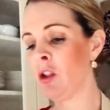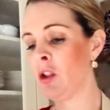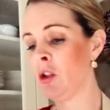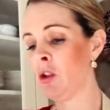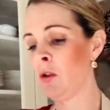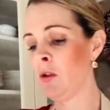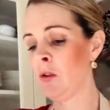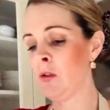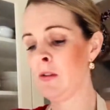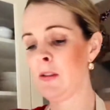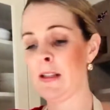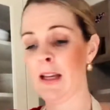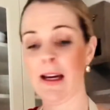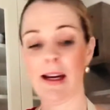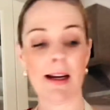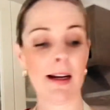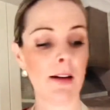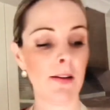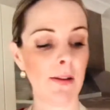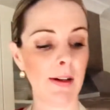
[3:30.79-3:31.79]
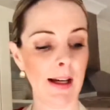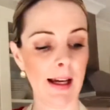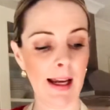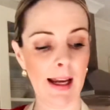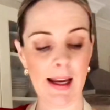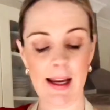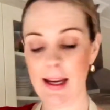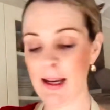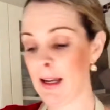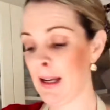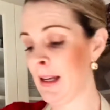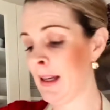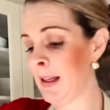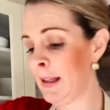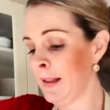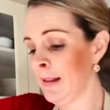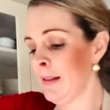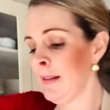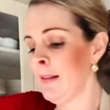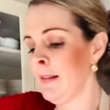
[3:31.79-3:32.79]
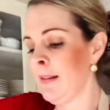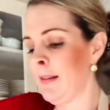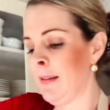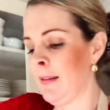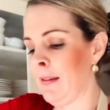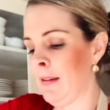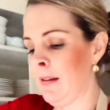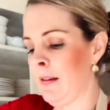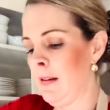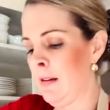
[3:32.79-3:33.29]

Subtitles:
use our hands